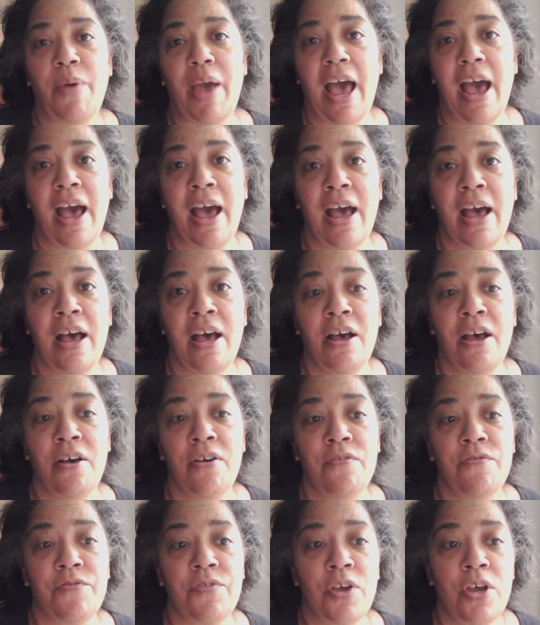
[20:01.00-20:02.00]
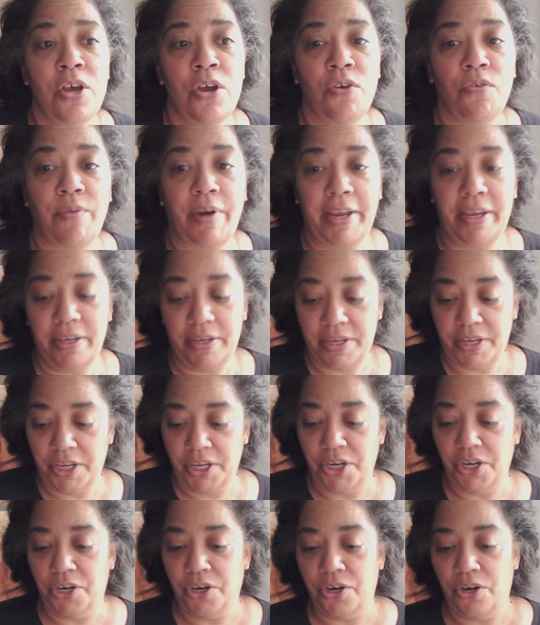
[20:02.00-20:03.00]
have right
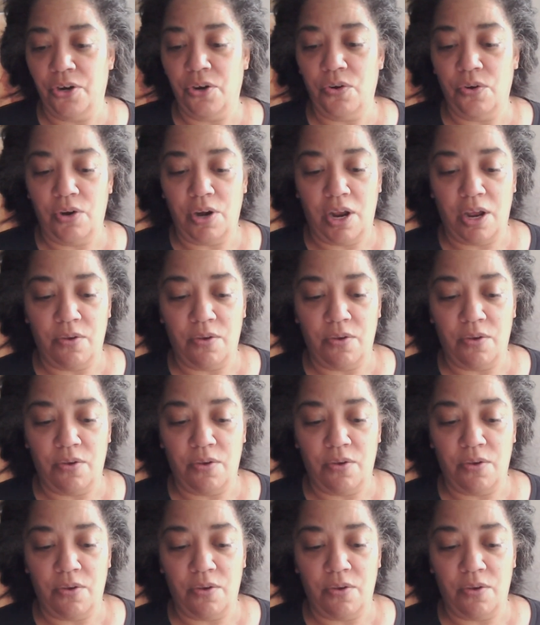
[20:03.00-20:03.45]
here